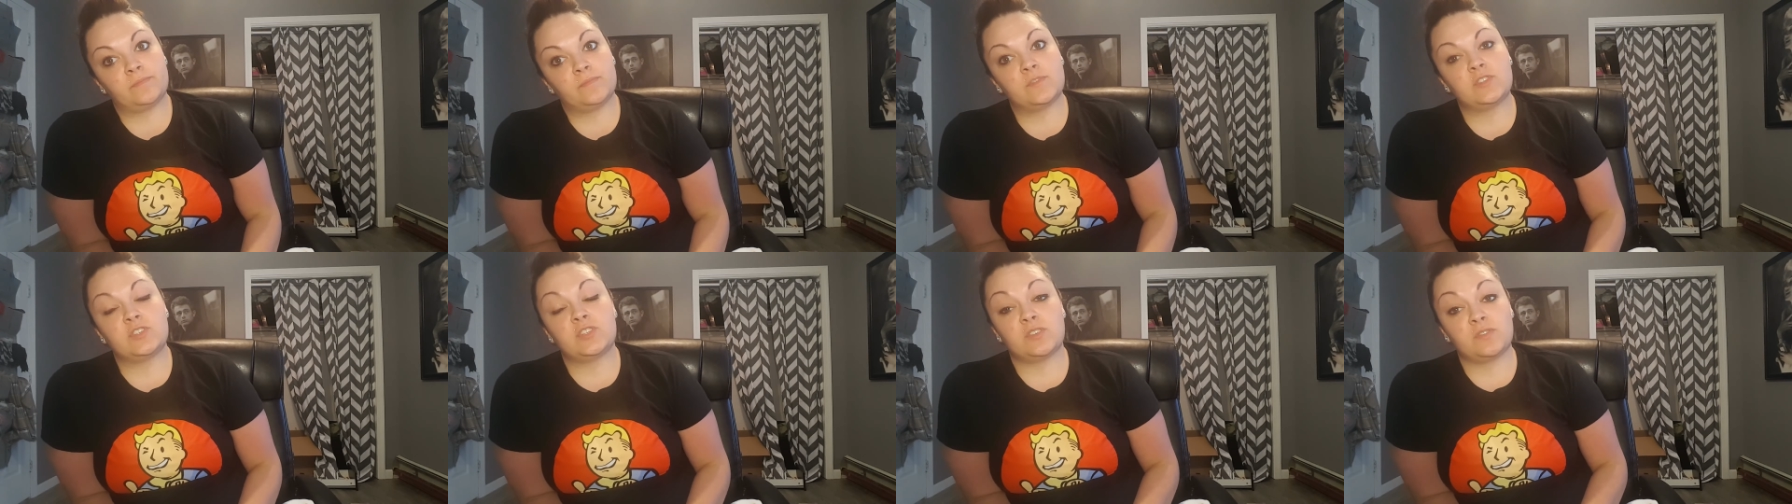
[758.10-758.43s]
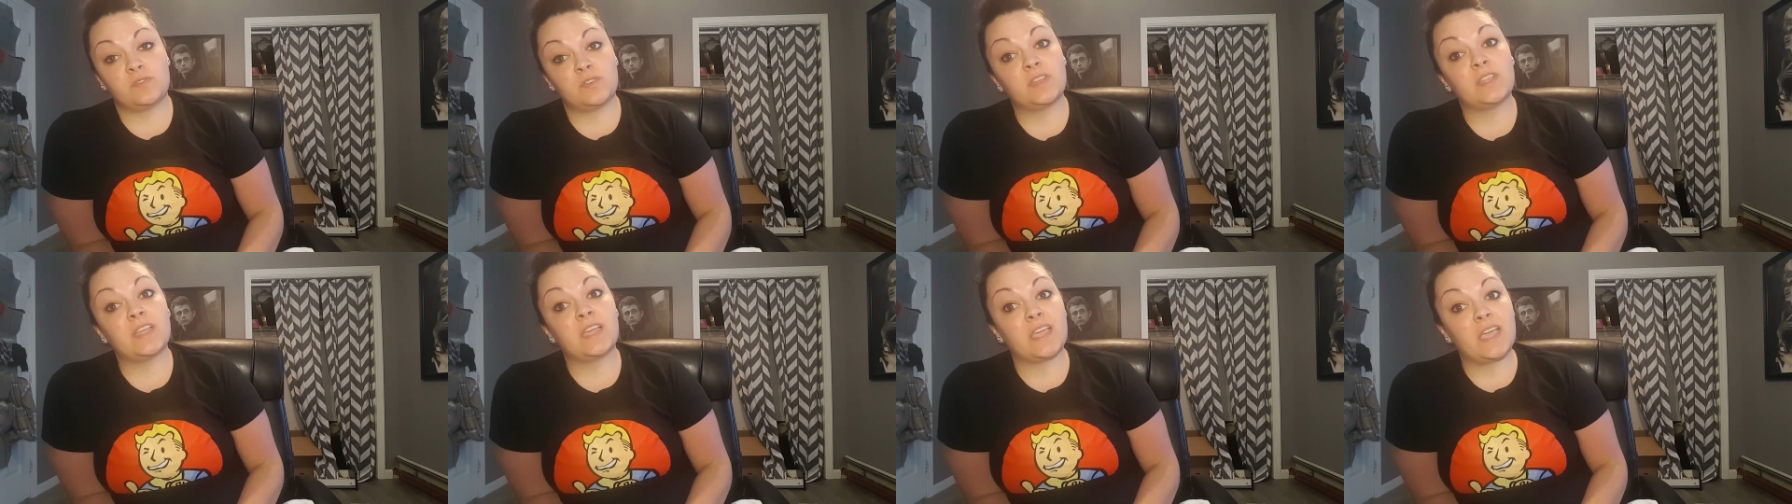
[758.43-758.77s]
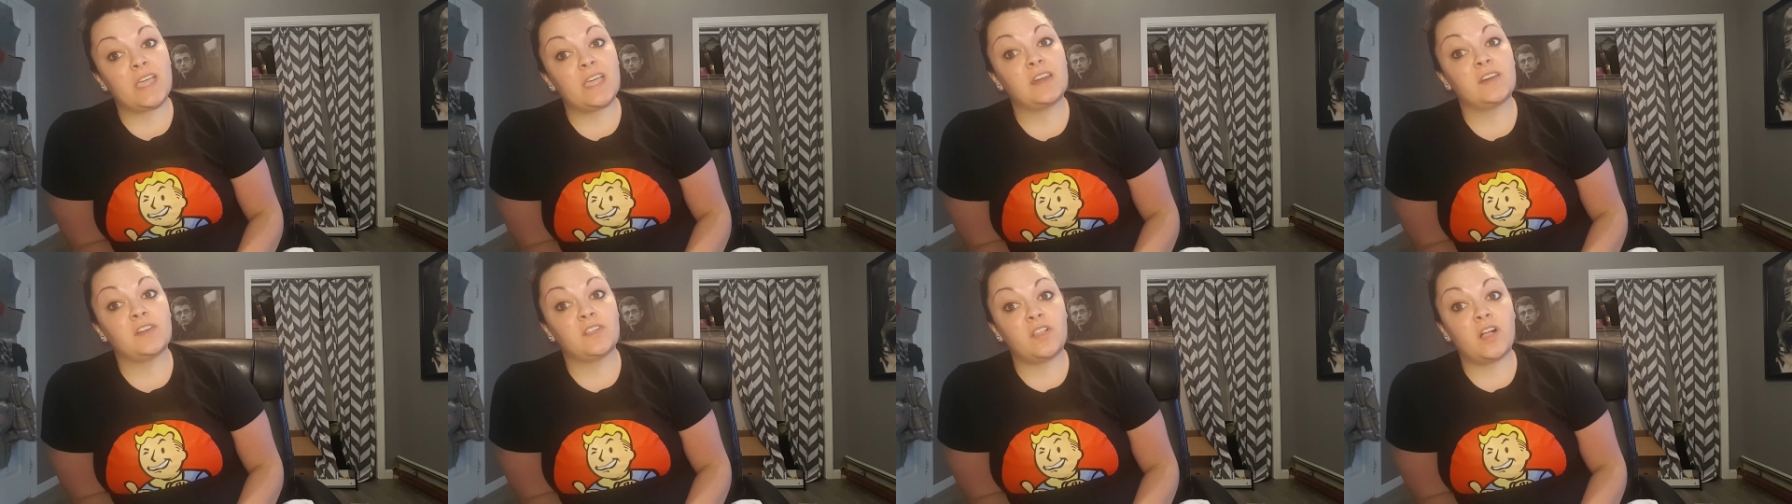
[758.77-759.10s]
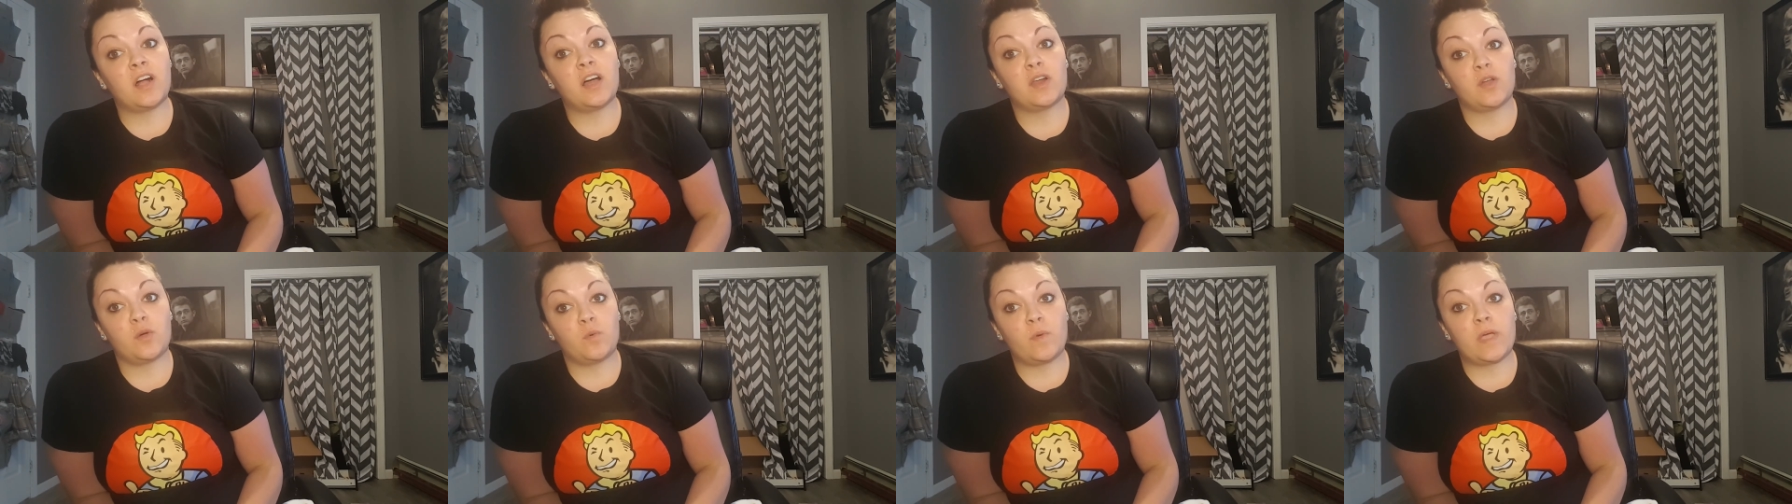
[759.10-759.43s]
she really gained a
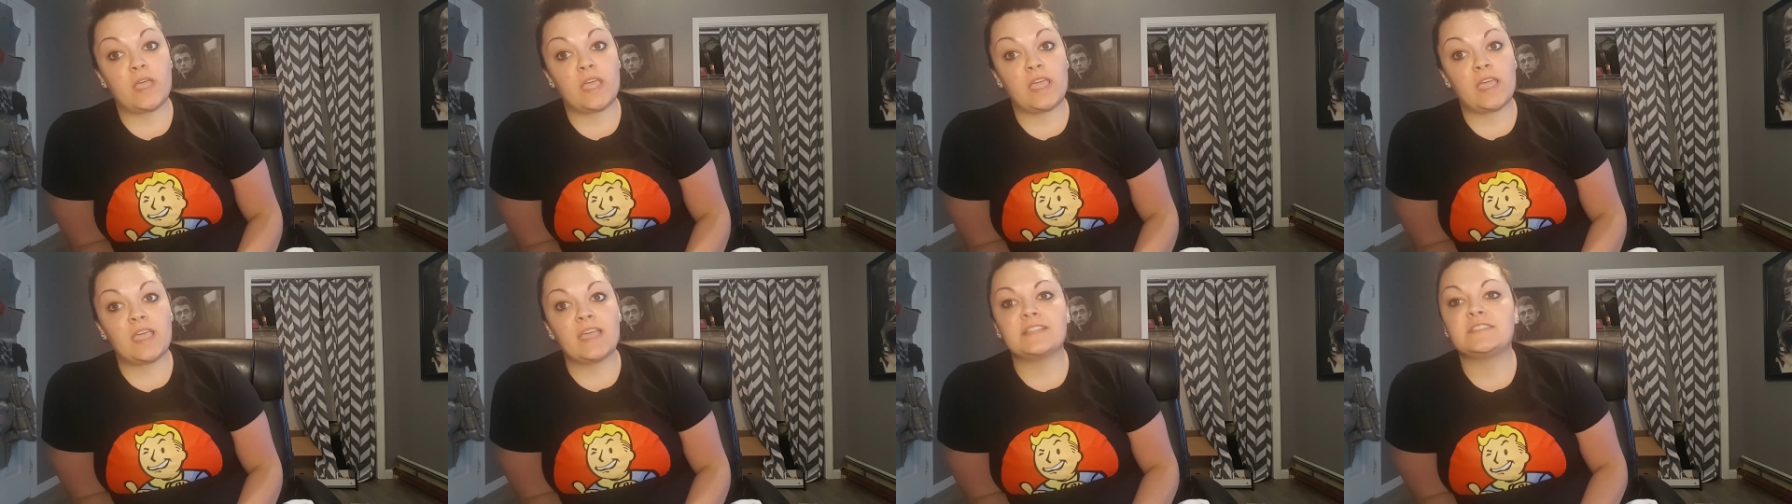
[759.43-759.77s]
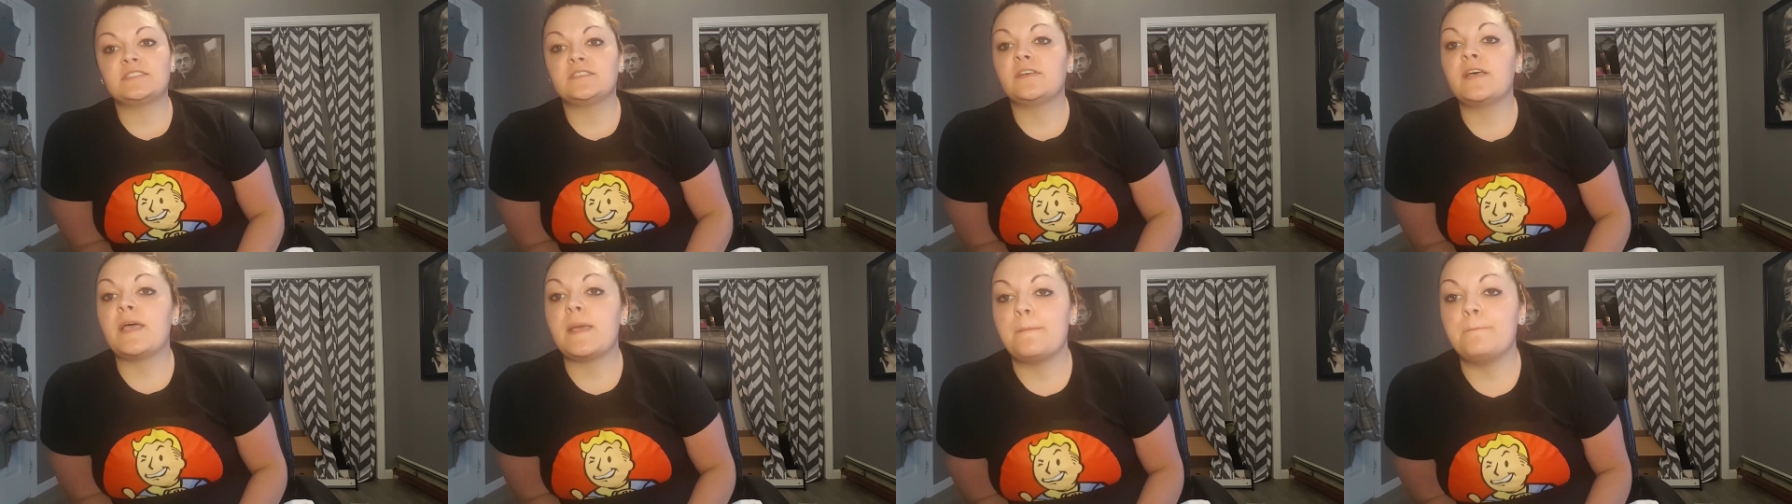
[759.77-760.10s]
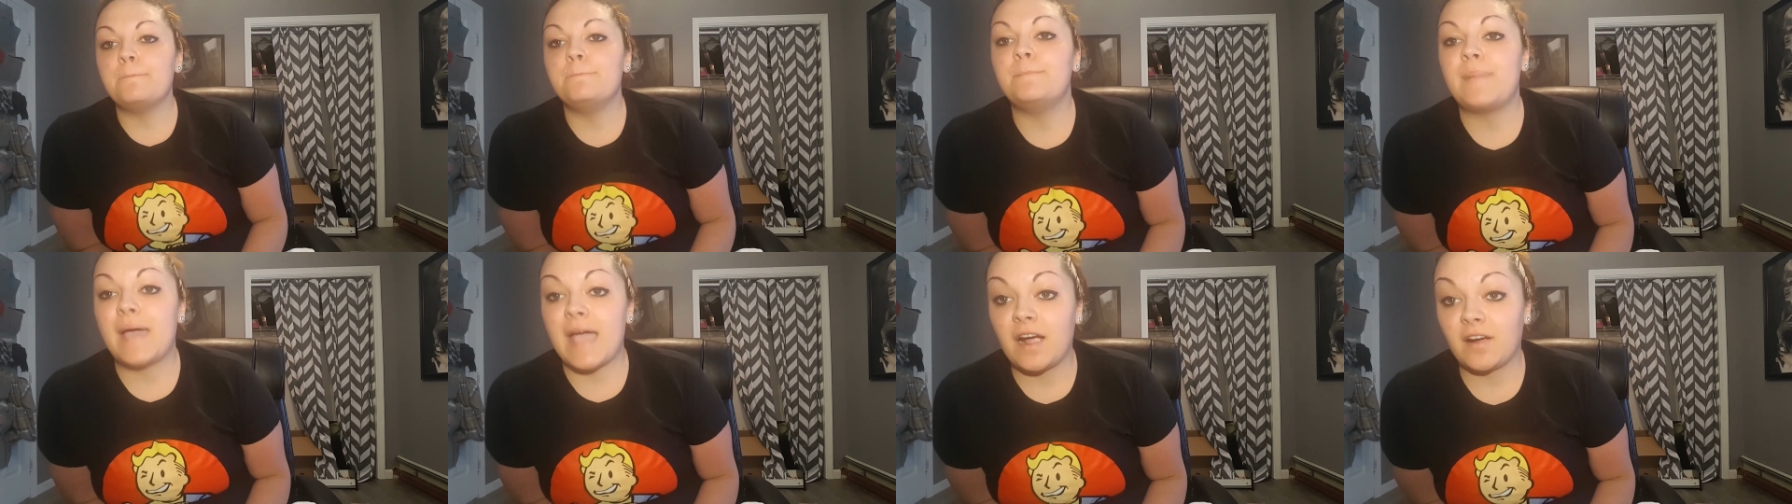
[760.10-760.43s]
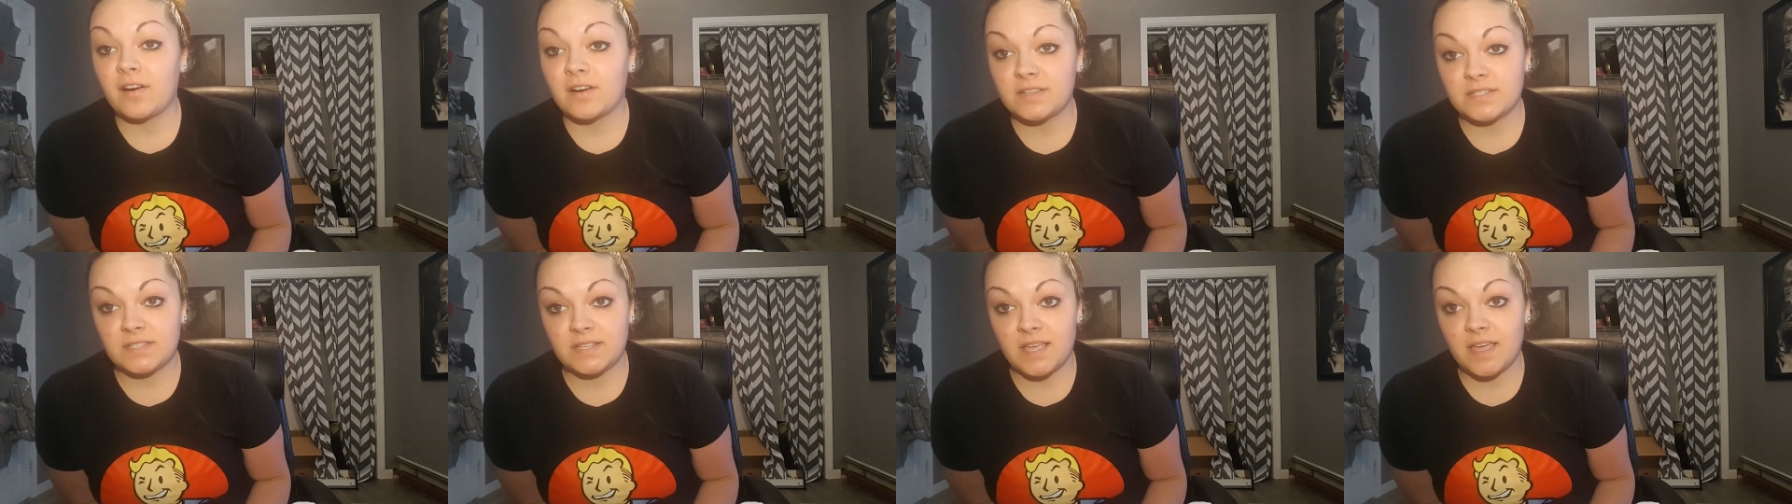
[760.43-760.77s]
lot of weight. It's
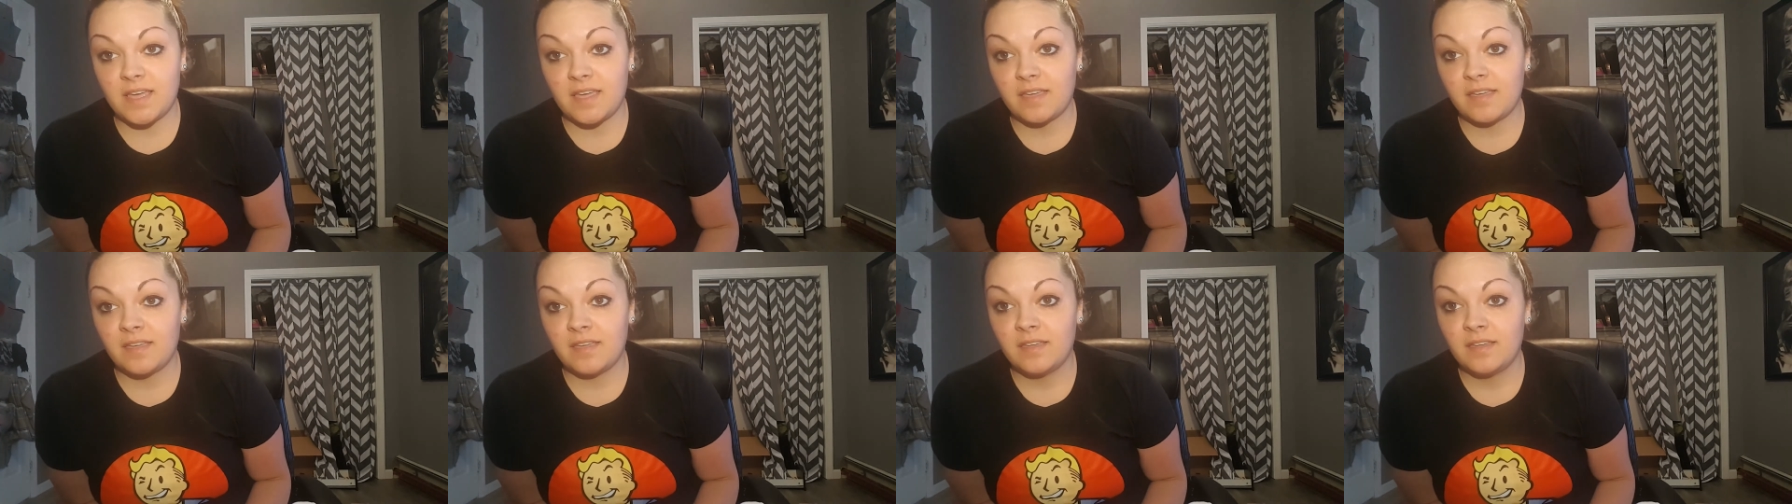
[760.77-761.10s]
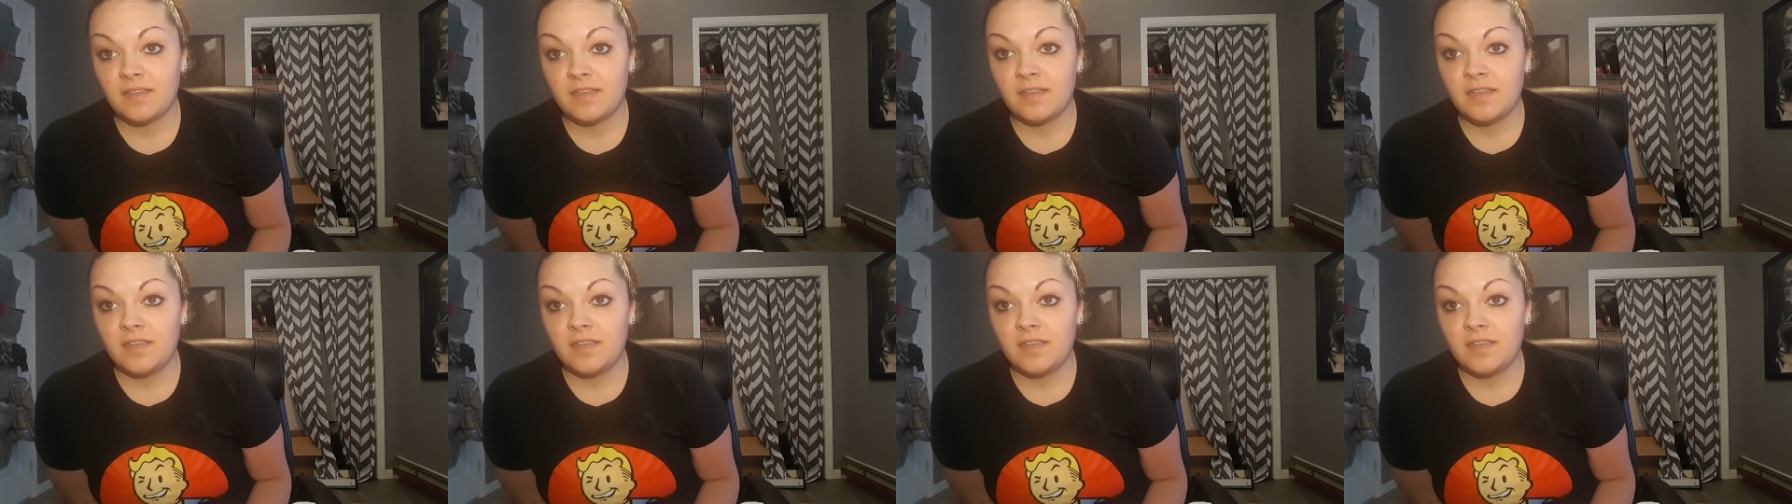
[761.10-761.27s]
embarrassing.